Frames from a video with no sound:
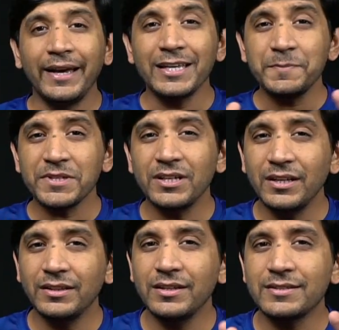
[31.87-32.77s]
especially
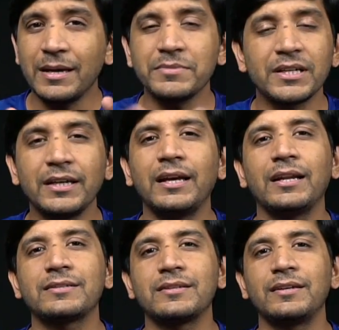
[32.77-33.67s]
the Samsung
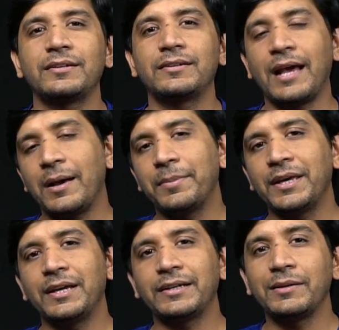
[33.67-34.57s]
Galaxy Tab
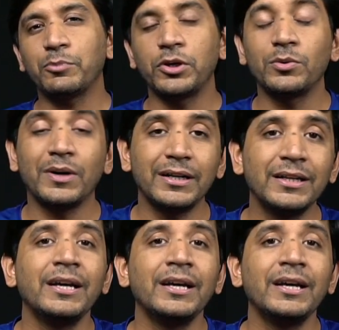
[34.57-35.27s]
A 10.1,